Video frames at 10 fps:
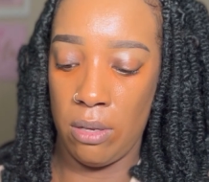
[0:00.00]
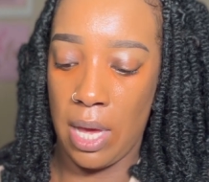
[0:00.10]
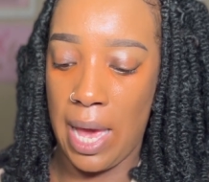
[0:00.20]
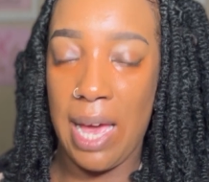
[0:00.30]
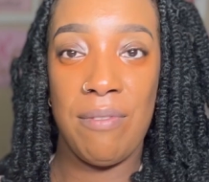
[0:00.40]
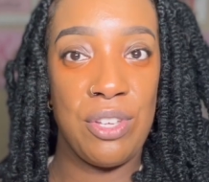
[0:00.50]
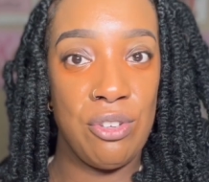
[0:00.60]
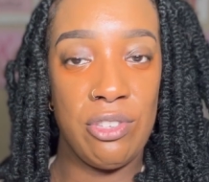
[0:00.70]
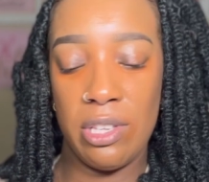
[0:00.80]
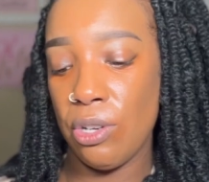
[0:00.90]
I haven't
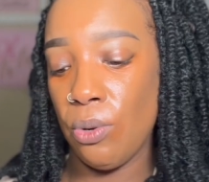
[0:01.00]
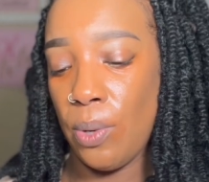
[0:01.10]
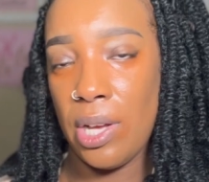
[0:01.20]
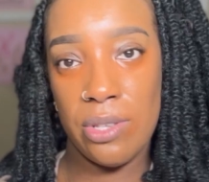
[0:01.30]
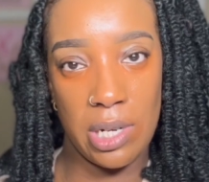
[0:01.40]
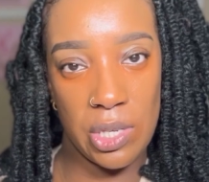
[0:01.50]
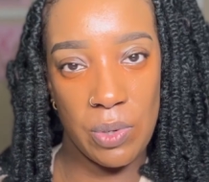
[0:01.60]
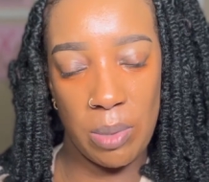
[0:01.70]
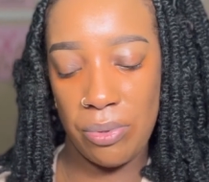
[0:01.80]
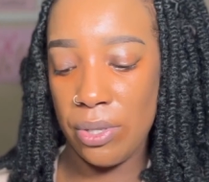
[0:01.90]
used it in a while, so that's
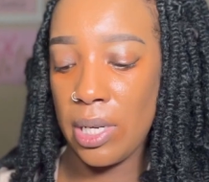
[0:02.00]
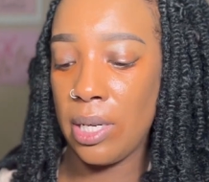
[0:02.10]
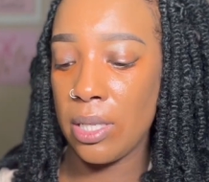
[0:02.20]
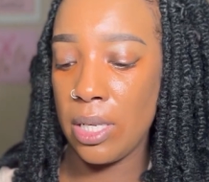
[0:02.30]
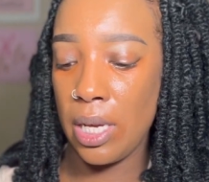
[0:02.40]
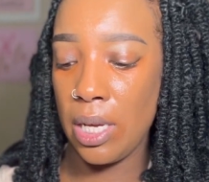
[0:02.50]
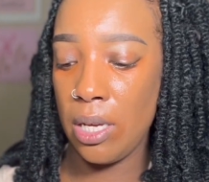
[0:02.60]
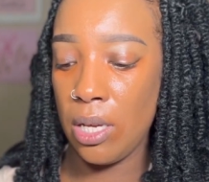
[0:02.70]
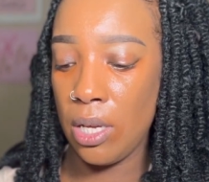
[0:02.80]
why I pulled it out today.